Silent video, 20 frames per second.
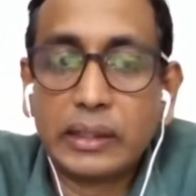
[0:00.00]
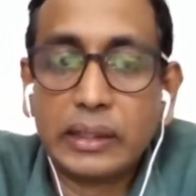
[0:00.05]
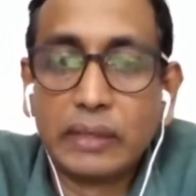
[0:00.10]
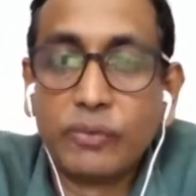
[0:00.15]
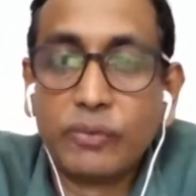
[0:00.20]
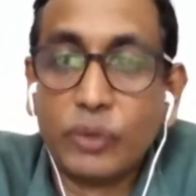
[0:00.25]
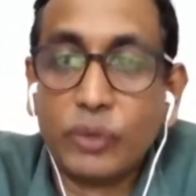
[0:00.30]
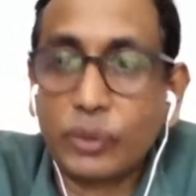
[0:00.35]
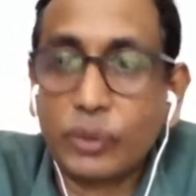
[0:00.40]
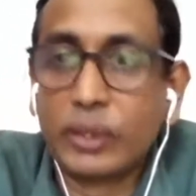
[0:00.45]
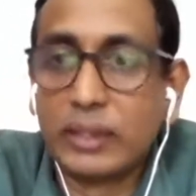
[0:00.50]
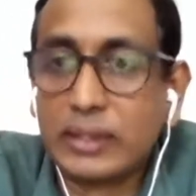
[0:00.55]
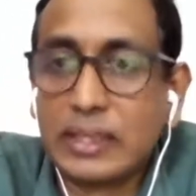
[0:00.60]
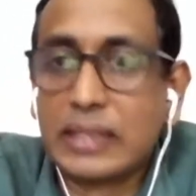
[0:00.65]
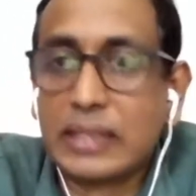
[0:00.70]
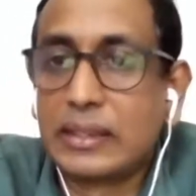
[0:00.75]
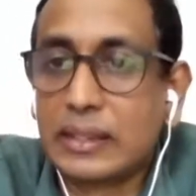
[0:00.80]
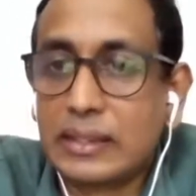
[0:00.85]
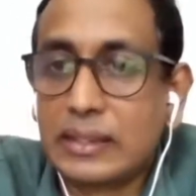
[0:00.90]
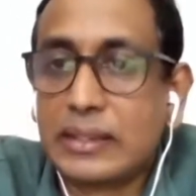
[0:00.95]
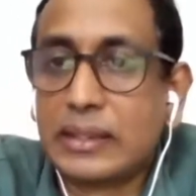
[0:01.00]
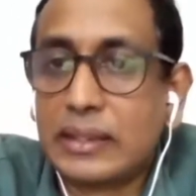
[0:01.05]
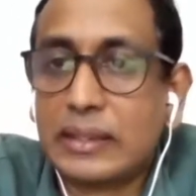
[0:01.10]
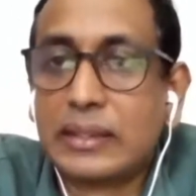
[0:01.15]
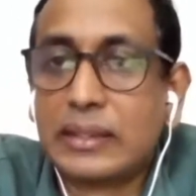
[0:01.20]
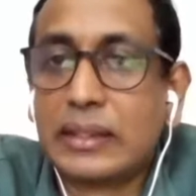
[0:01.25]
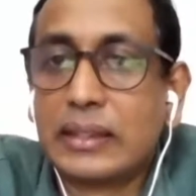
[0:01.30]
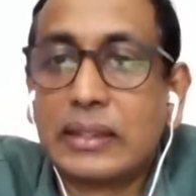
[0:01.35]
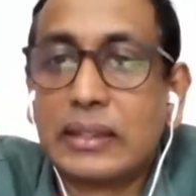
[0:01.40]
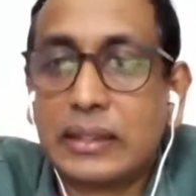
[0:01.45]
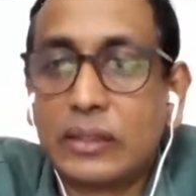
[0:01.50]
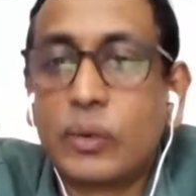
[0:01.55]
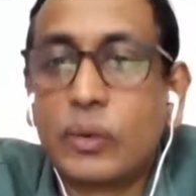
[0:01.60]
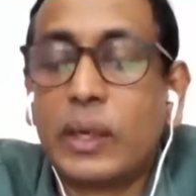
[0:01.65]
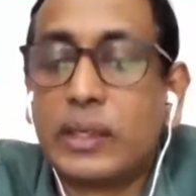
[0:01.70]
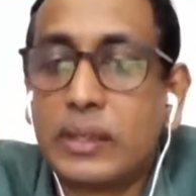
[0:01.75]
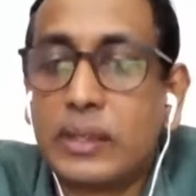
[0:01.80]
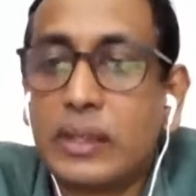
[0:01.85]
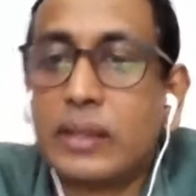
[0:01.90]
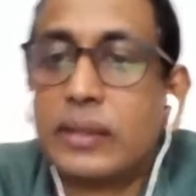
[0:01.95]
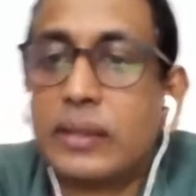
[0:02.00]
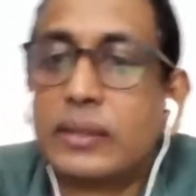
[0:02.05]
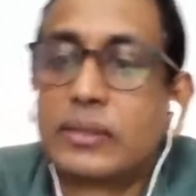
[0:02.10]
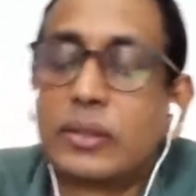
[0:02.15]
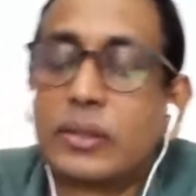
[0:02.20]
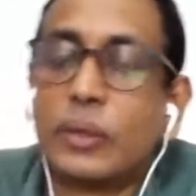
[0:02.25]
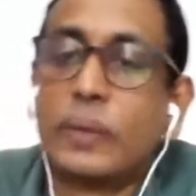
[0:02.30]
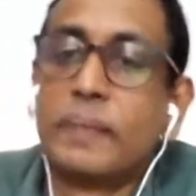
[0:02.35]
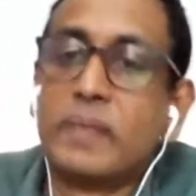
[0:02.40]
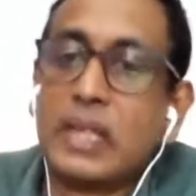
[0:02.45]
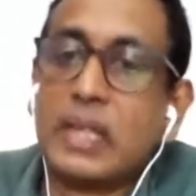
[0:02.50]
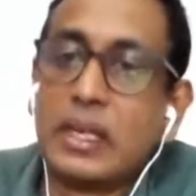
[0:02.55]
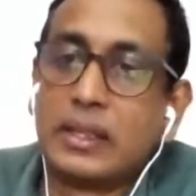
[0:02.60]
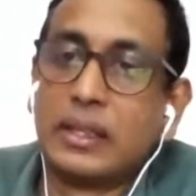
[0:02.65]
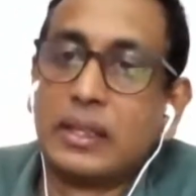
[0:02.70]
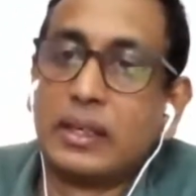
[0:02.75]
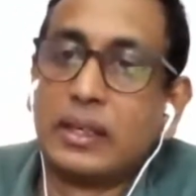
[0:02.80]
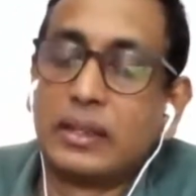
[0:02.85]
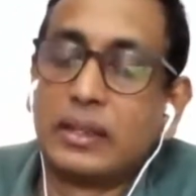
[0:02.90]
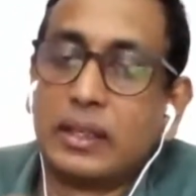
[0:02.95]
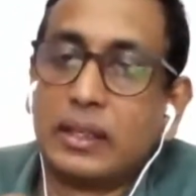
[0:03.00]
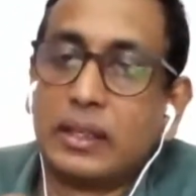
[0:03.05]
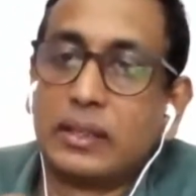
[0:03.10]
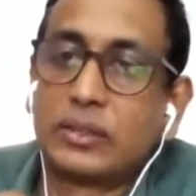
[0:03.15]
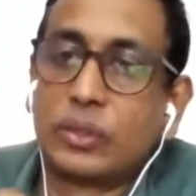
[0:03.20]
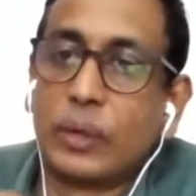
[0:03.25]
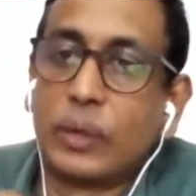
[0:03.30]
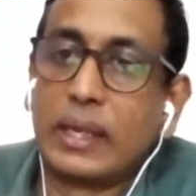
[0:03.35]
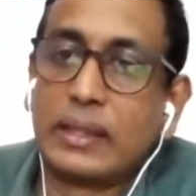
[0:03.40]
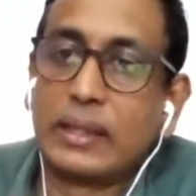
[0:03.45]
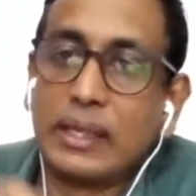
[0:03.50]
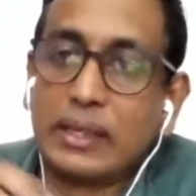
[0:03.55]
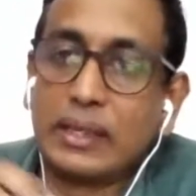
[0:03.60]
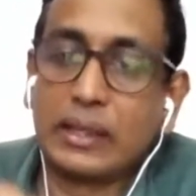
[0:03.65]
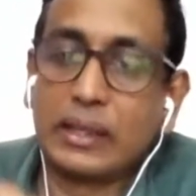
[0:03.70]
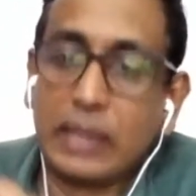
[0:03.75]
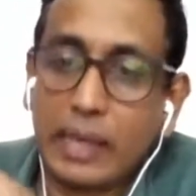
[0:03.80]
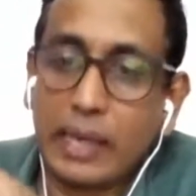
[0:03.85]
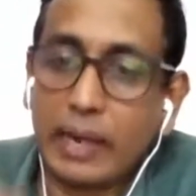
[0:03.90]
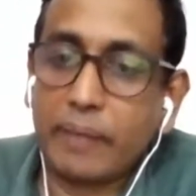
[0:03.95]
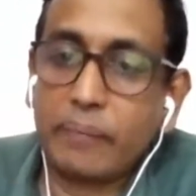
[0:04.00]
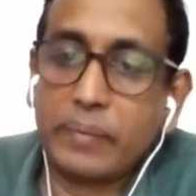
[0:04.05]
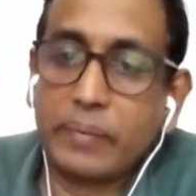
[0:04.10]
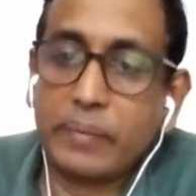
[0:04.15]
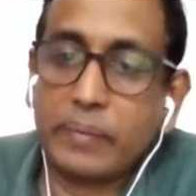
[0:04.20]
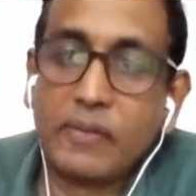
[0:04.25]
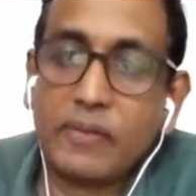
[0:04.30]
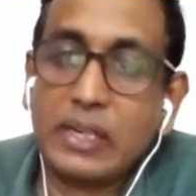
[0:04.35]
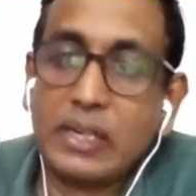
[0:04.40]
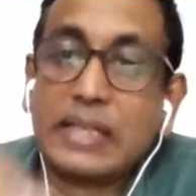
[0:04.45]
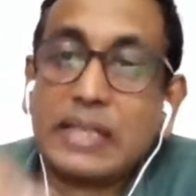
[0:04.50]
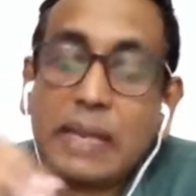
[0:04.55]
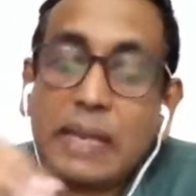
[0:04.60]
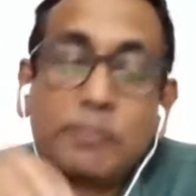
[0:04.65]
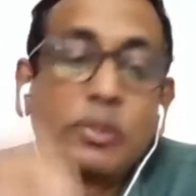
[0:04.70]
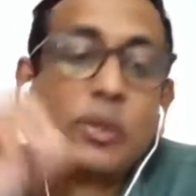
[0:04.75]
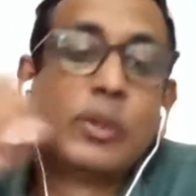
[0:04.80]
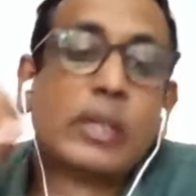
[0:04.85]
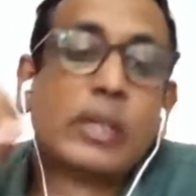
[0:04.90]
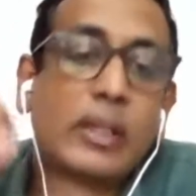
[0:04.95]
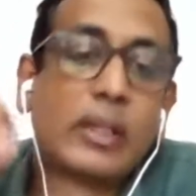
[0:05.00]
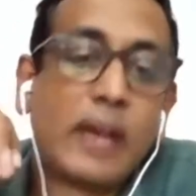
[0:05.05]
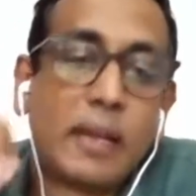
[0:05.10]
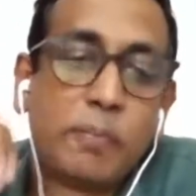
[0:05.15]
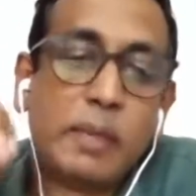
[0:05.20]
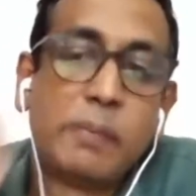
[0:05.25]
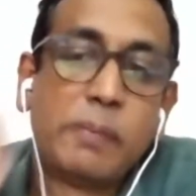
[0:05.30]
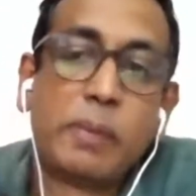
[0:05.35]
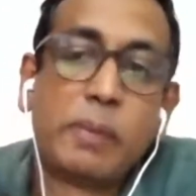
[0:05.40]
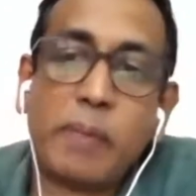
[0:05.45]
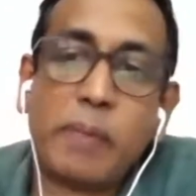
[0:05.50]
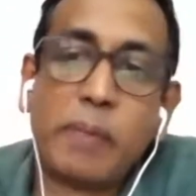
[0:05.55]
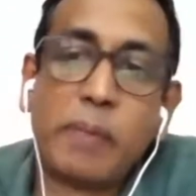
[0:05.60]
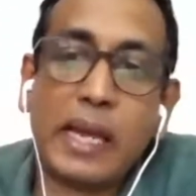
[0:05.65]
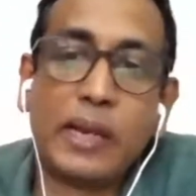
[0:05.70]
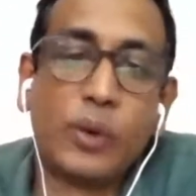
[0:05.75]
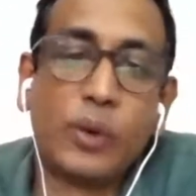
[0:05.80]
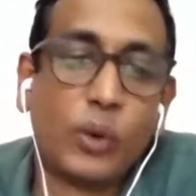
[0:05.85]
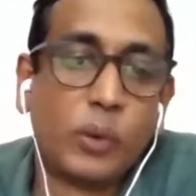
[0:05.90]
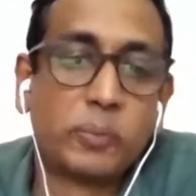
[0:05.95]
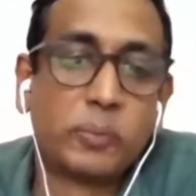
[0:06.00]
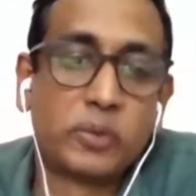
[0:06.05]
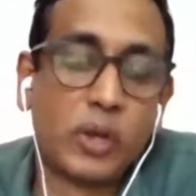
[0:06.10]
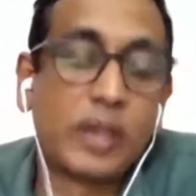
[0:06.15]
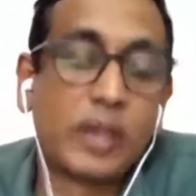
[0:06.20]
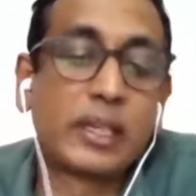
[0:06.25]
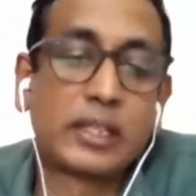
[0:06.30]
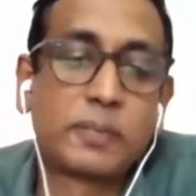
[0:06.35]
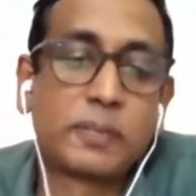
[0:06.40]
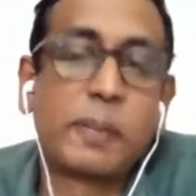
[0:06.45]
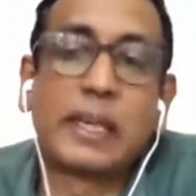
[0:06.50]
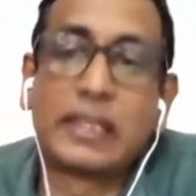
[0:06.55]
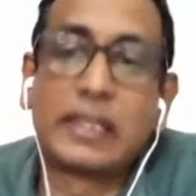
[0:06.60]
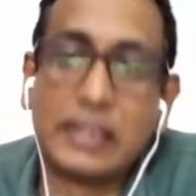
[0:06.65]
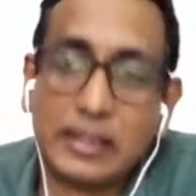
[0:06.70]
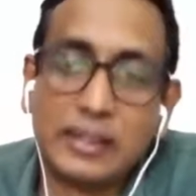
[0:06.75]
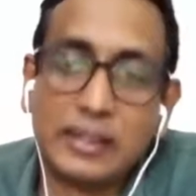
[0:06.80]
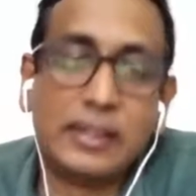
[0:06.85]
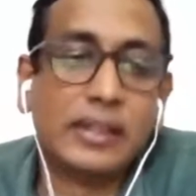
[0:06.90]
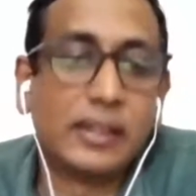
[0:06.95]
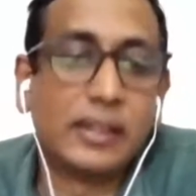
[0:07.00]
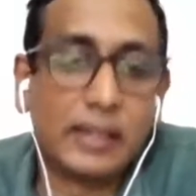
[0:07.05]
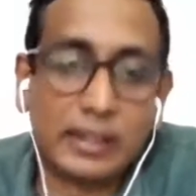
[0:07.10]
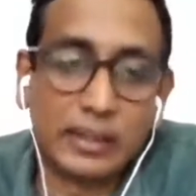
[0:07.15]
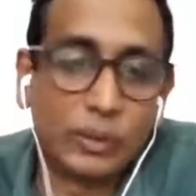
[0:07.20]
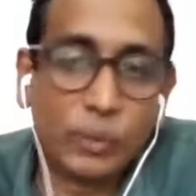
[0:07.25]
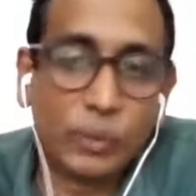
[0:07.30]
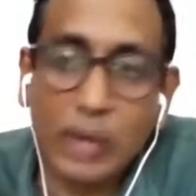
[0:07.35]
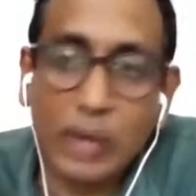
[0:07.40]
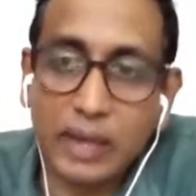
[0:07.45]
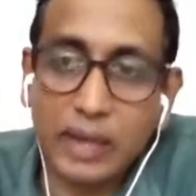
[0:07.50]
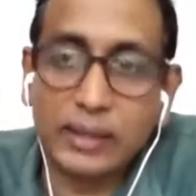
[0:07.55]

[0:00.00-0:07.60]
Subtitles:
If you look at the census statistics, it's quite clear. So so I think, yeah, Naveen is absolutely right. People buy homes not expecting yield, and you